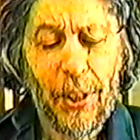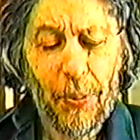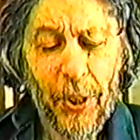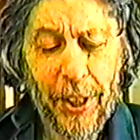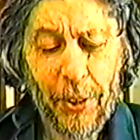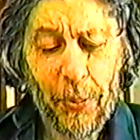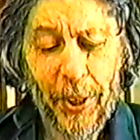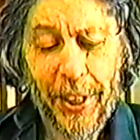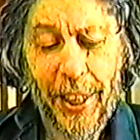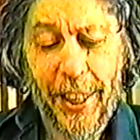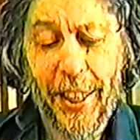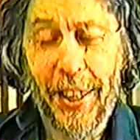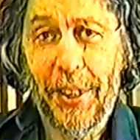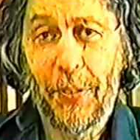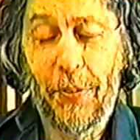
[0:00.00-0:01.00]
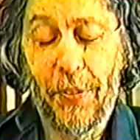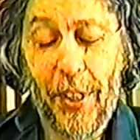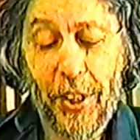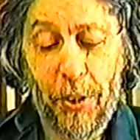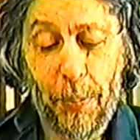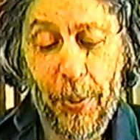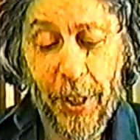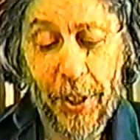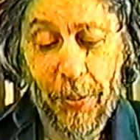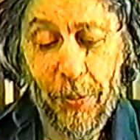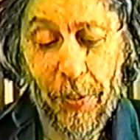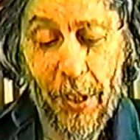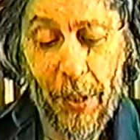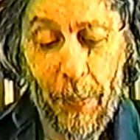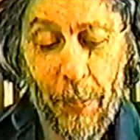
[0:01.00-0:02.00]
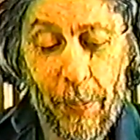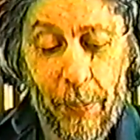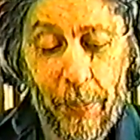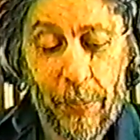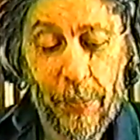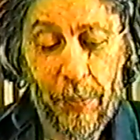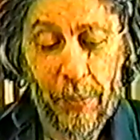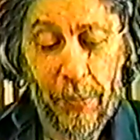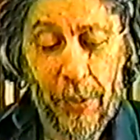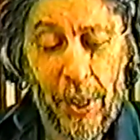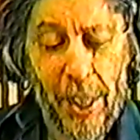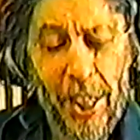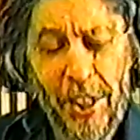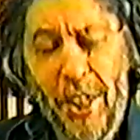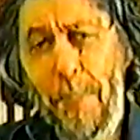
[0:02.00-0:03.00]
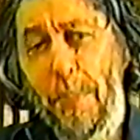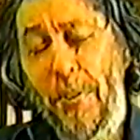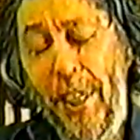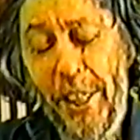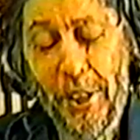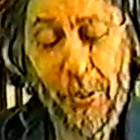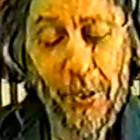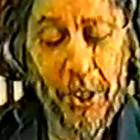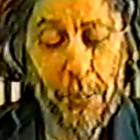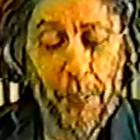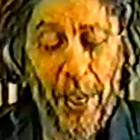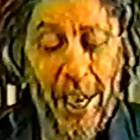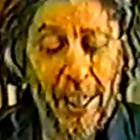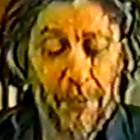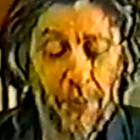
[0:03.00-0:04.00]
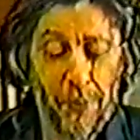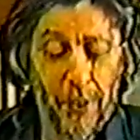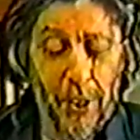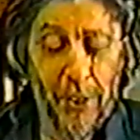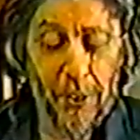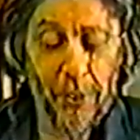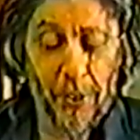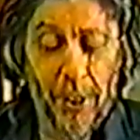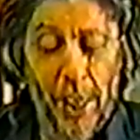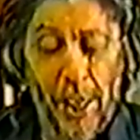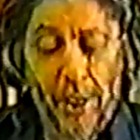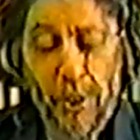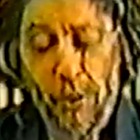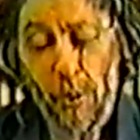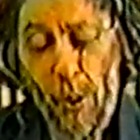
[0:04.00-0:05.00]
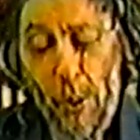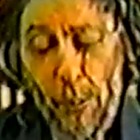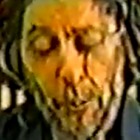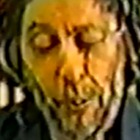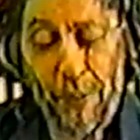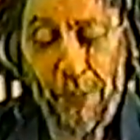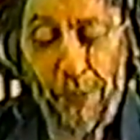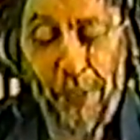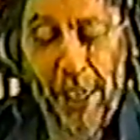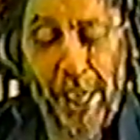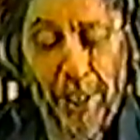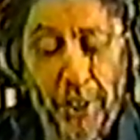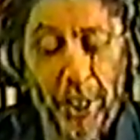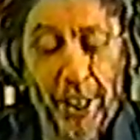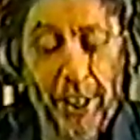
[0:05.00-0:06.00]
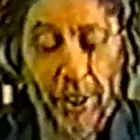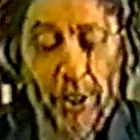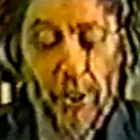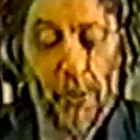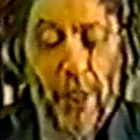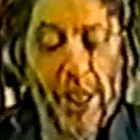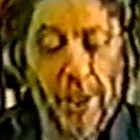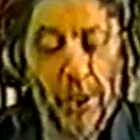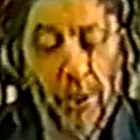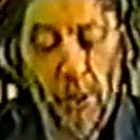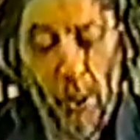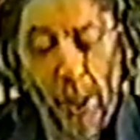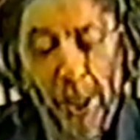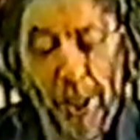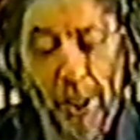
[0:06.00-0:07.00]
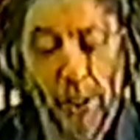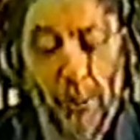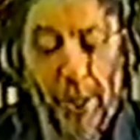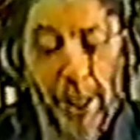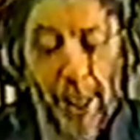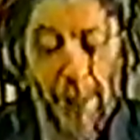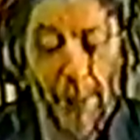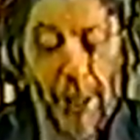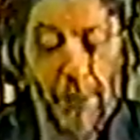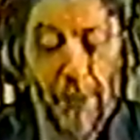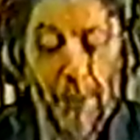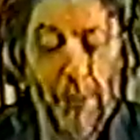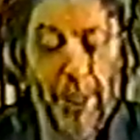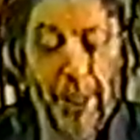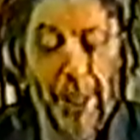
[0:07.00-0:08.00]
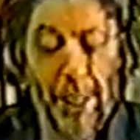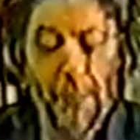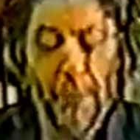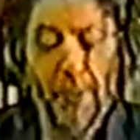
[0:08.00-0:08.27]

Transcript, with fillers: You wondered where they got the fresh piss from. The place was packed full. Strobes were flashing and strange noises were coming from an